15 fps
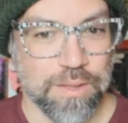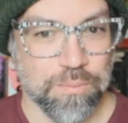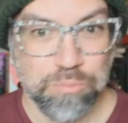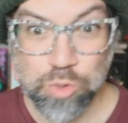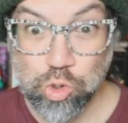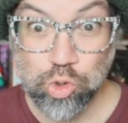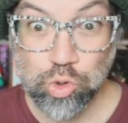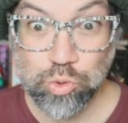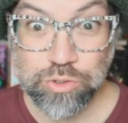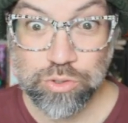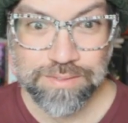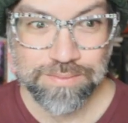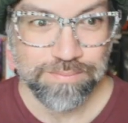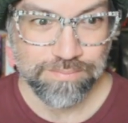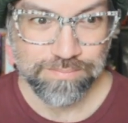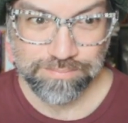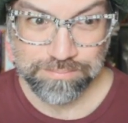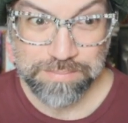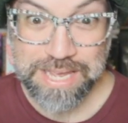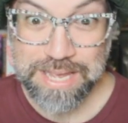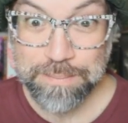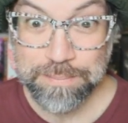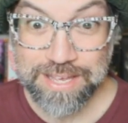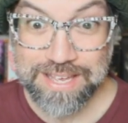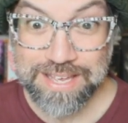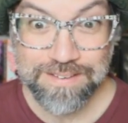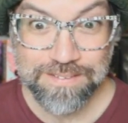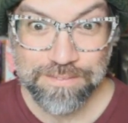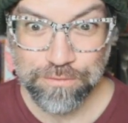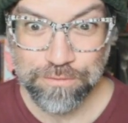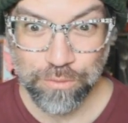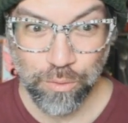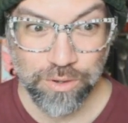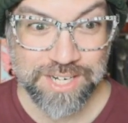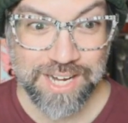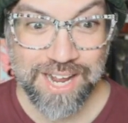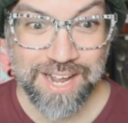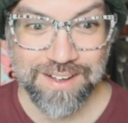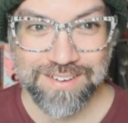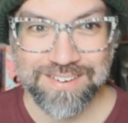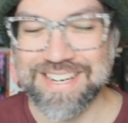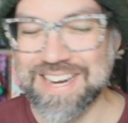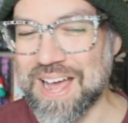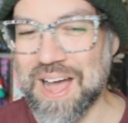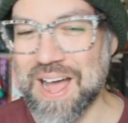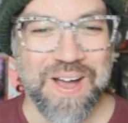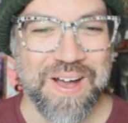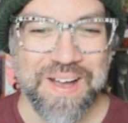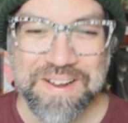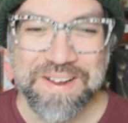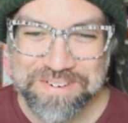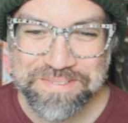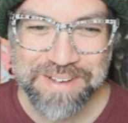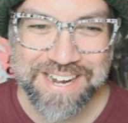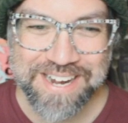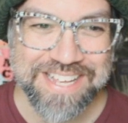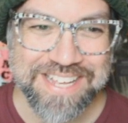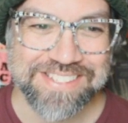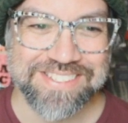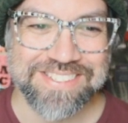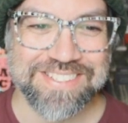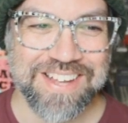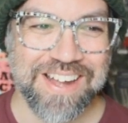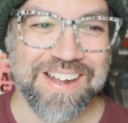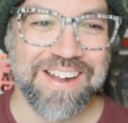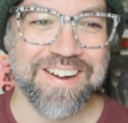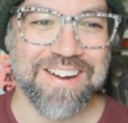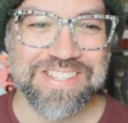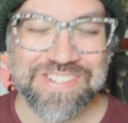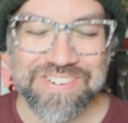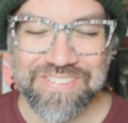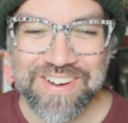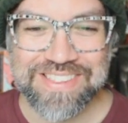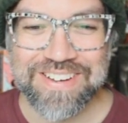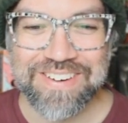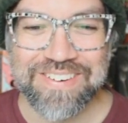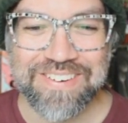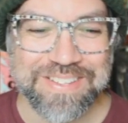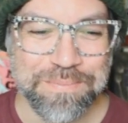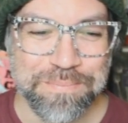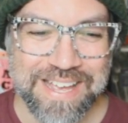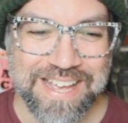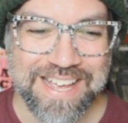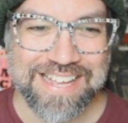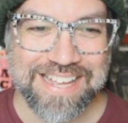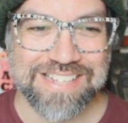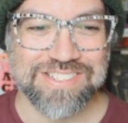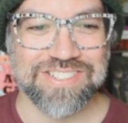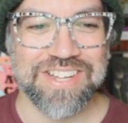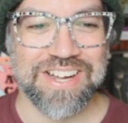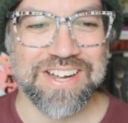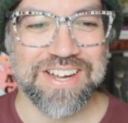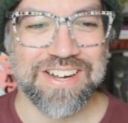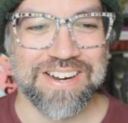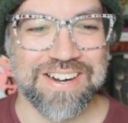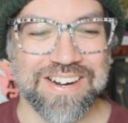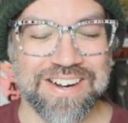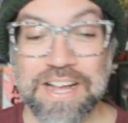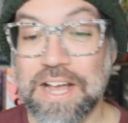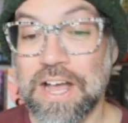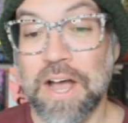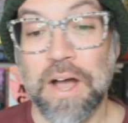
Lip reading: Moon? Maybe. 4 down. No, everybody, it's star. It's right there on the page. Star.